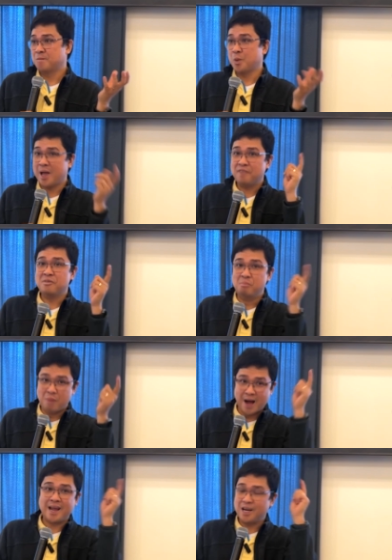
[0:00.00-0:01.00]
We have a
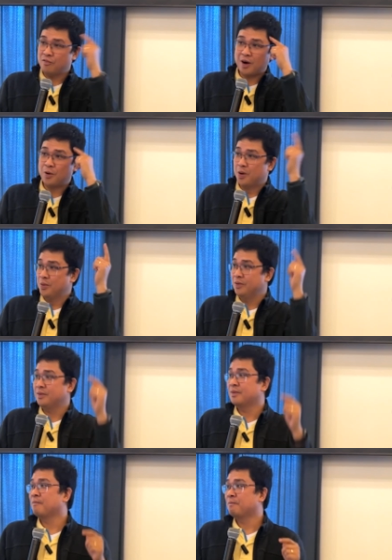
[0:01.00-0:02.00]
mind of our own.
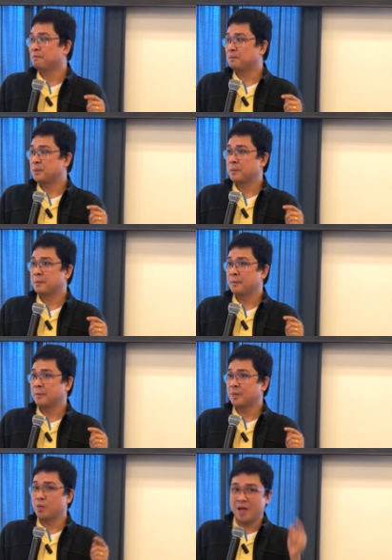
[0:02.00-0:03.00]

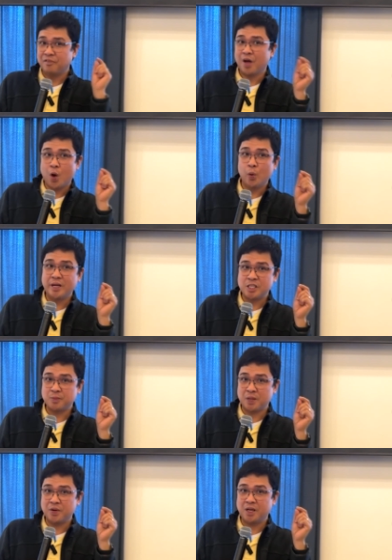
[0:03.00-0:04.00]
We have the Holy
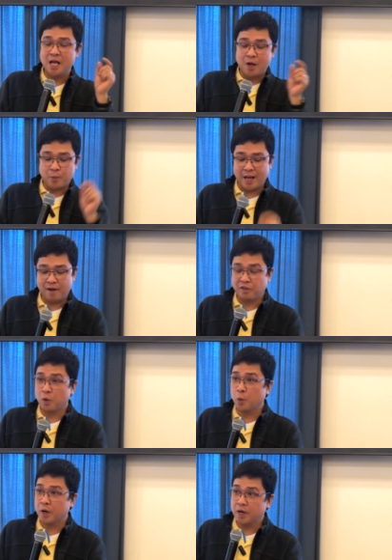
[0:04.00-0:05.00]
Spirit. We have the
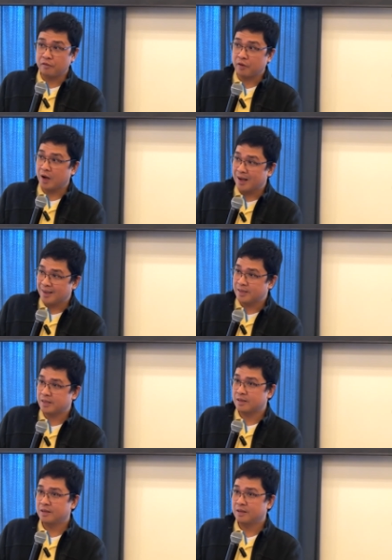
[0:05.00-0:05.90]
Word of God.